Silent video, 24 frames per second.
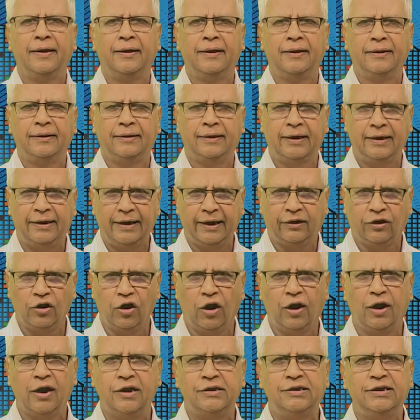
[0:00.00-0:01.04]
the
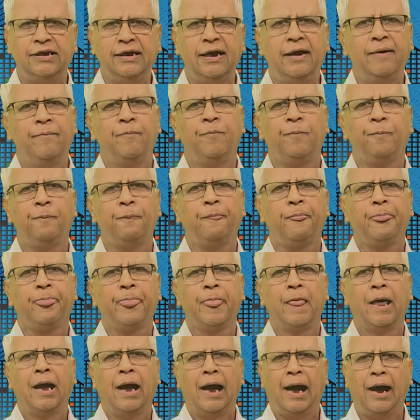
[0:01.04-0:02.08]
technology,
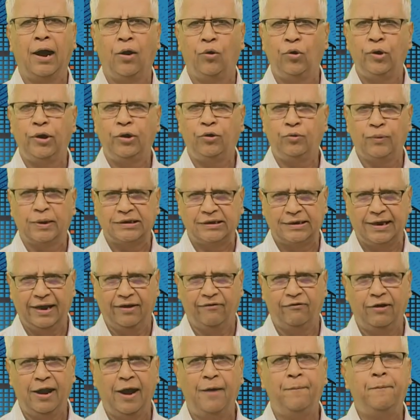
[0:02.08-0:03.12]
how it was
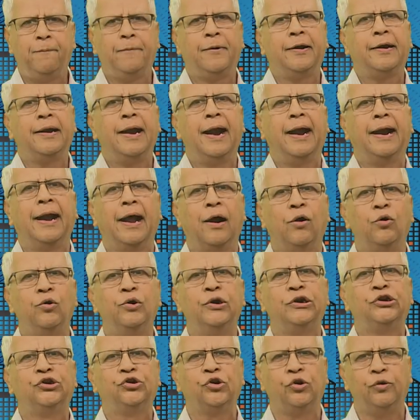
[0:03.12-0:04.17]
developed and how
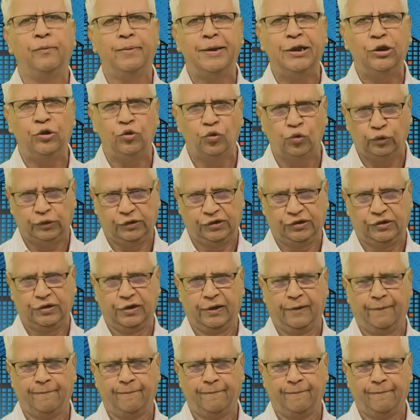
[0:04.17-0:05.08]
it should be used.